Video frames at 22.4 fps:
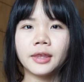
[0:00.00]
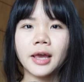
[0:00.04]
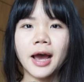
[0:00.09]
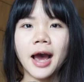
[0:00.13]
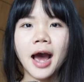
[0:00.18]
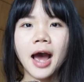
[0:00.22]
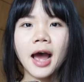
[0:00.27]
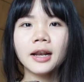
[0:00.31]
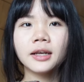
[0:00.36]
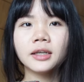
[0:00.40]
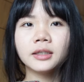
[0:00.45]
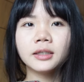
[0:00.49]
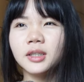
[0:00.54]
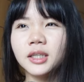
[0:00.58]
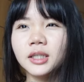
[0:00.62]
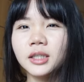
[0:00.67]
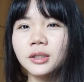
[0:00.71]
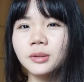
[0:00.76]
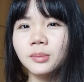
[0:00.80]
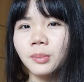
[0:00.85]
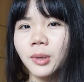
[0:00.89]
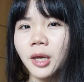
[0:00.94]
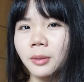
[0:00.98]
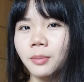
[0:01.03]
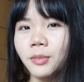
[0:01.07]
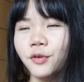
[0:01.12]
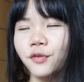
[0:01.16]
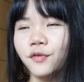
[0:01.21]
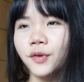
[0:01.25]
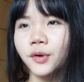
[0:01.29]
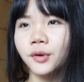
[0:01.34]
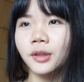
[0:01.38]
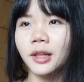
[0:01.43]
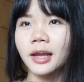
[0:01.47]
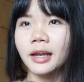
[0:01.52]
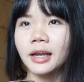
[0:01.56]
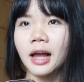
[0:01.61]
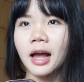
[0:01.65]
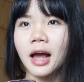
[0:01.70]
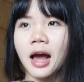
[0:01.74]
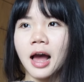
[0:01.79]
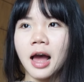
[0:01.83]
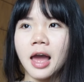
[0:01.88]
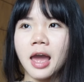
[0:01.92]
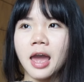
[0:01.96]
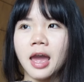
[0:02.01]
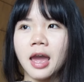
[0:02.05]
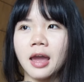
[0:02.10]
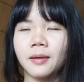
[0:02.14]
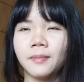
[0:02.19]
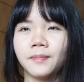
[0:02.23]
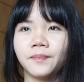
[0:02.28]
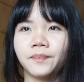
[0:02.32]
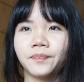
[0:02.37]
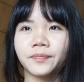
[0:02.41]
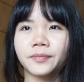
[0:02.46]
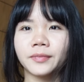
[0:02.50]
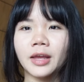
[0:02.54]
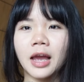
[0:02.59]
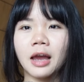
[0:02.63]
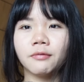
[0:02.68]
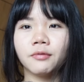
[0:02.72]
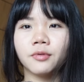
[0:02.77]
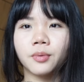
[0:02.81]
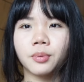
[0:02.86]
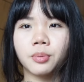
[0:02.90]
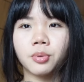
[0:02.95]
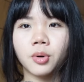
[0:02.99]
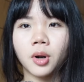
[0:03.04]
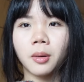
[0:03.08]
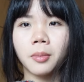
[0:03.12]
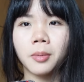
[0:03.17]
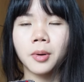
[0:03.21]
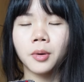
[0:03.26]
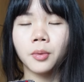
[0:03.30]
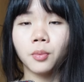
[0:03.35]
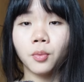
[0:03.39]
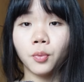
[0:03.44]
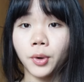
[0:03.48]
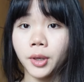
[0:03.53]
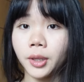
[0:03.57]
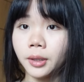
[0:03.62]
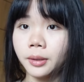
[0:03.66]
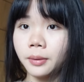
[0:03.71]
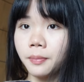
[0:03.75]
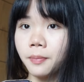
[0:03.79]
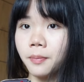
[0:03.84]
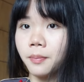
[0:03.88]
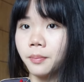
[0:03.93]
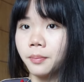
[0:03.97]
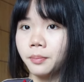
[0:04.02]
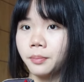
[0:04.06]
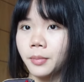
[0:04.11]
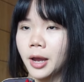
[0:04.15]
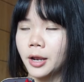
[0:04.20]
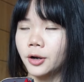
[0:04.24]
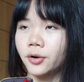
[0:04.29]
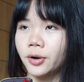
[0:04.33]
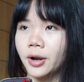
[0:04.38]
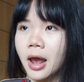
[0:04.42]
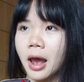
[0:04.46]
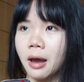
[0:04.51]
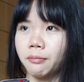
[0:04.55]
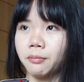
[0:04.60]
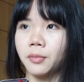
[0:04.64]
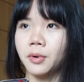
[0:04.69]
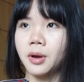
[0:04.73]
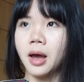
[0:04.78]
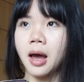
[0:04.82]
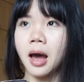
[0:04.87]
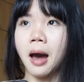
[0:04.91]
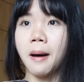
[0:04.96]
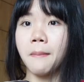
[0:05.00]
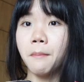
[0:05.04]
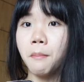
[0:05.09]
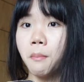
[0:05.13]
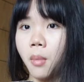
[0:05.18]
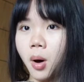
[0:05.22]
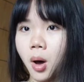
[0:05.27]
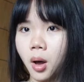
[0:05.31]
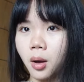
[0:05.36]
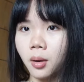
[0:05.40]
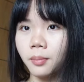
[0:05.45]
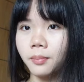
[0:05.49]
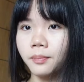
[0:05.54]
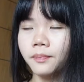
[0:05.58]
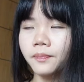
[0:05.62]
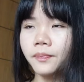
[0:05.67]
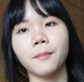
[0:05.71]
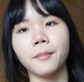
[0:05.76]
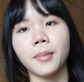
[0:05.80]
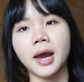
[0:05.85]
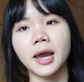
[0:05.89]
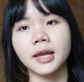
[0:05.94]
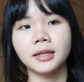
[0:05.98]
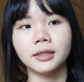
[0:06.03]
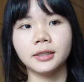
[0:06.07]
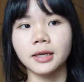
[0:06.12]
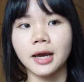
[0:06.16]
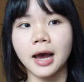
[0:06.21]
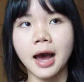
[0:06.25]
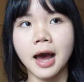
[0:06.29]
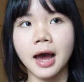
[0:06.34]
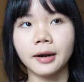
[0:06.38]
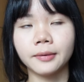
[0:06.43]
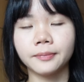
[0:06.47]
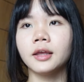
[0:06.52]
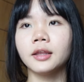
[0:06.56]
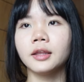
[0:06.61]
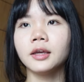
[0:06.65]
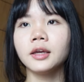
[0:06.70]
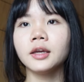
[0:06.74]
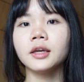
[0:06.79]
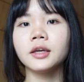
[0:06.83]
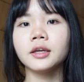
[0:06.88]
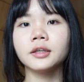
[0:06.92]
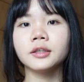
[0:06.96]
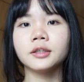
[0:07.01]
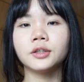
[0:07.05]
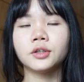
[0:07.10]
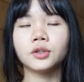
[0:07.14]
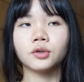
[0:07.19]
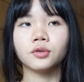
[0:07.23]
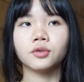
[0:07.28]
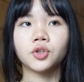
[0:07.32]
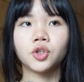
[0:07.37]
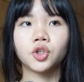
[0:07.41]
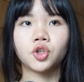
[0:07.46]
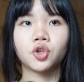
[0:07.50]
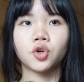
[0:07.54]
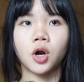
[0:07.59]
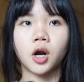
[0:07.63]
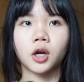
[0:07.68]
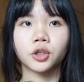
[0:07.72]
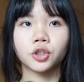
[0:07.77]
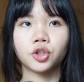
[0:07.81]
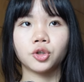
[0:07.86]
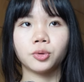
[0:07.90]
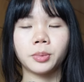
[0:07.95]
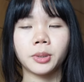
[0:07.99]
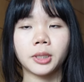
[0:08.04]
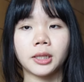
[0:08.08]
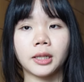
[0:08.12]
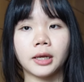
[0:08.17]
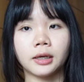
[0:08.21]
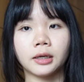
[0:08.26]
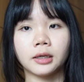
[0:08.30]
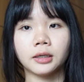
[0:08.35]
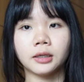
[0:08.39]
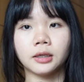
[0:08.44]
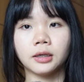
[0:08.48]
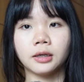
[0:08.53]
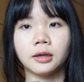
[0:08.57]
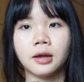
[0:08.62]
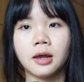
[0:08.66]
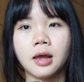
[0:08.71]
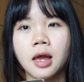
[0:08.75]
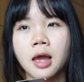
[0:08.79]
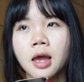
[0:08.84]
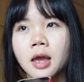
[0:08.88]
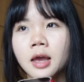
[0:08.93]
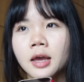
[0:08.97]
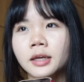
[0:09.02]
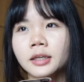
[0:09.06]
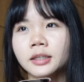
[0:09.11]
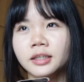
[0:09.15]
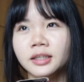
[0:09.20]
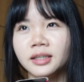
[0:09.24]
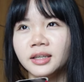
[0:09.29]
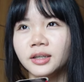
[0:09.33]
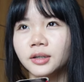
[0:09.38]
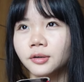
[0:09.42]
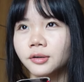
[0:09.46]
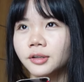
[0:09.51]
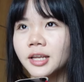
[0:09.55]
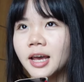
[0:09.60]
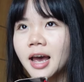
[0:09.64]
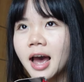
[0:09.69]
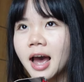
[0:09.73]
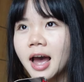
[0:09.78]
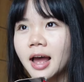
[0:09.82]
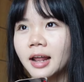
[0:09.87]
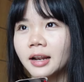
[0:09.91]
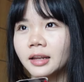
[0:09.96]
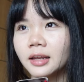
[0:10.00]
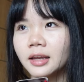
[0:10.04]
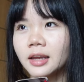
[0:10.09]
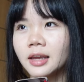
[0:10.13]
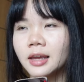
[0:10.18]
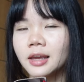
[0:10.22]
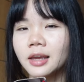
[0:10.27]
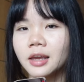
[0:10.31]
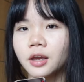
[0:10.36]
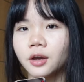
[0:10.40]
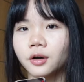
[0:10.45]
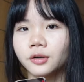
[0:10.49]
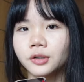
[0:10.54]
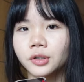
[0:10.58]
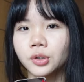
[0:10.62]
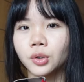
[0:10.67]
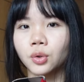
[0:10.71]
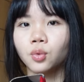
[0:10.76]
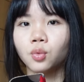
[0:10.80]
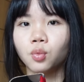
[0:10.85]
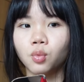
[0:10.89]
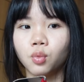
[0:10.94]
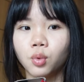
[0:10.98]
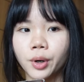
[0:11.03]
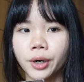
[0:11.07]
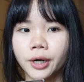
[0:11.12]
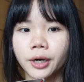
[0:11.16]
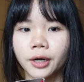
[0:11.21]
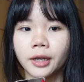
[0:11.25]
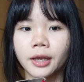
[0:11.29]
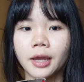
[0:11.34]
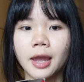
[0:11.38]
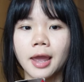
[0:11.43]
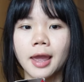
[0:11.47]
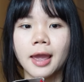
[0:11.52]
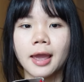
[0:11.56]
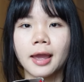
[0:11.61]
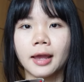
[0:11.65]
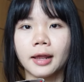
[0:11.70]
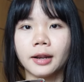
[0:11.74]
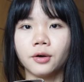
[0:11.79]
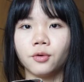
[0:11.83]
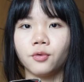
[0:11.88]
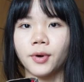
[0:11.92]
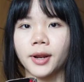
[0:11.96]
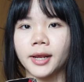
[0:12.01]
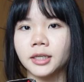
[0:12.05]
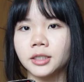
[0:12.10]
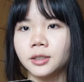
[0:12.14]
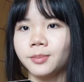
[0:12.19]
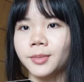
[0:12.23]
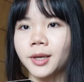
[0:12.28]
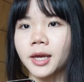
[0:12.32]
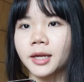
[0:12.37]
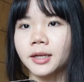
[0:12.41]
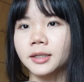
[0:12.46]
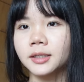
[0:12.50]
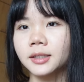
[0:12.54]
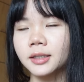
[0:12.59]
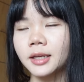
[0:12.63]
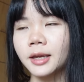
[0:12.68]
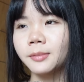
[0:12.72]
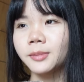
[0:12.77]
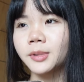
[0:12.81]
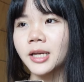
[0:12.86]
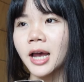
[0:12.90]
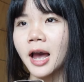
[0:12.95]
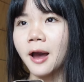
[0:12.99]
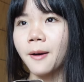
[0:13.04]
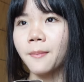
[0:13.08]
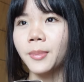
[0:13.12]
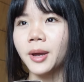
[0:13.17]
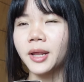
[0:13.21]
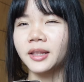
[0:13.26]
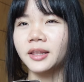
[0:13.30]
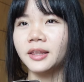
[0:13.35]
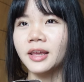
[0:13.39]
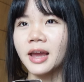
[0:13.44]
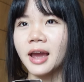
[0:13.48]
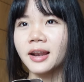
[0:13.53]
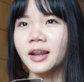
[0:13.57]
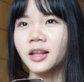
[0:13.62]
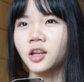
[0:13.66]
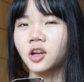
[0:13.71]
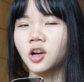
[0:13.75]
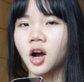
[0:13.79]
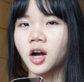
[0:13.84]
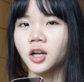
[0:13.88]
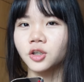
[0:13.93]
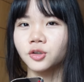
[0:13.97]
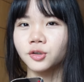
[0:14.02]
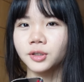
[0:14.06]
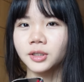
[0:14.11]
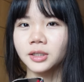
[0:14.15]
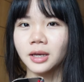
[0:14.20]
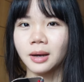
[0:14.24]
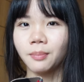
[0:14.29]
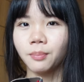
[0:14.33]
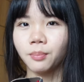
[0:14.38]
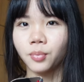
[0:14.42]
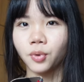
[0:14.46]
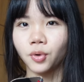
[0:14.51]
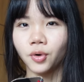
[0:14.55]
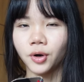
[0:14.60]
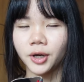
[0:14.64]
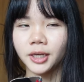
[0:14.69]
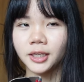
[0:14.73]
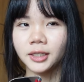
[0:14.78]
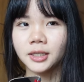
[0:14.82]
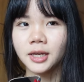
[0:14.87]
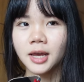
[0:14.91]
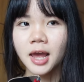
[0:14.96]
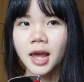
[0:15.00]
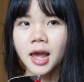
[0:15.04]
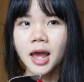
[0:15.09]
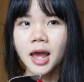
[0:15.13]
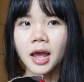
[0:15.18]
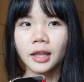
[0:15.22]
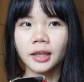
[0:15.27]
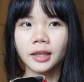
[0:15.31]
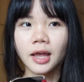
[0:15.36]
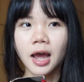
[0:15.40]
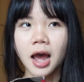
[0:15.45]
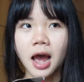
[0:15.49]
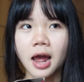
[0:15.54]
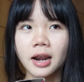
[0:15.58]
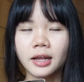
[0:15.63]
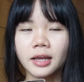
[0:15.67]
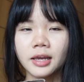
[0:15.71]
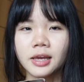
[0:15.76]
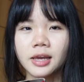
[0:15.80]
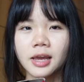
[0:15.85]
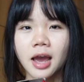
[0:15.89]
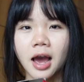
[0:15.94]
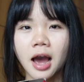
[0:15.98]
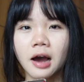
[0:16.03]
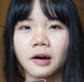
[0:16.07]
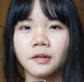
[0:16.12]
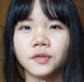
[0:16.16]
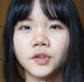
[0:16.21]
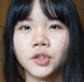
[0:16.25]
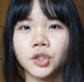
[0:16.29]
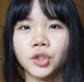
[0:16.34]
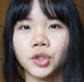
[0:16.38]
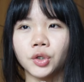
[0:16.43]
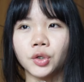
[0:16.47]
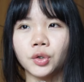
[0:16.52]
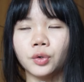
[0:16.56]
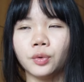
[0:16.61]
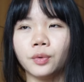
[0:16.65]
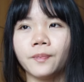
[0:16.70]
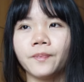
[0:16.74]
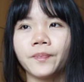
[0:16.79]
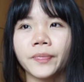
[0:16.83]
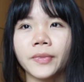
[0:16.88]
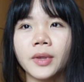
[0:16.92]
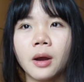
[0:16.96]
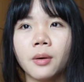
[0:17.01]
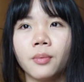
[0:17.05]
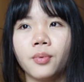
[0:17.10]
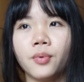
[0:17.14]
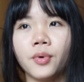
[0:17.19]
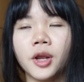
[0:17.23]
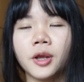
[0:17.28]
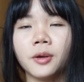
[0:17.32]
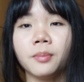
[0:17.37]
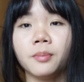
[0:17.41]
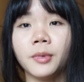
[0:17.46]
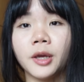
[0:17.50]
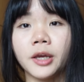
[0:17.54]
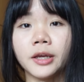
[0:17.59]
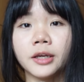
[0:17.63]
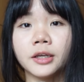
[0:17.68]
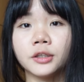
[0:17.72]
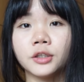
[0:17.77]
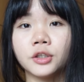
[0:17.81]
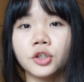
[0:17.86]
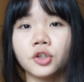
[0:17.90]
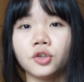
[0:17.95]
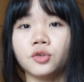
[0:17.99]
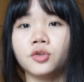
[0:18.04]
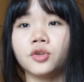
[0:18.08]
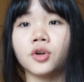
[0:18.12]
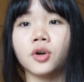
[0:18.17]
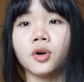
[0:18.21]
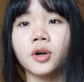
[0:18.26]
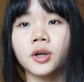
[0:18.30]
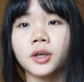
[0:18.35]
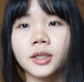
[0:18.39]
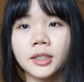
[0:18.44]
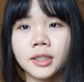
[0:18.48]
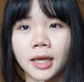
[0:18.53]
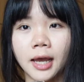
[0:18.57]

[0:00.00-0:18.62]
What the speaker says: that doesn't make me feel like I have a problem with, I don't have a mom. My dad, I think he is so strong to be like a single dad. He also worked and raised me at the same time, but then it got to some point that he have to bring me to Northern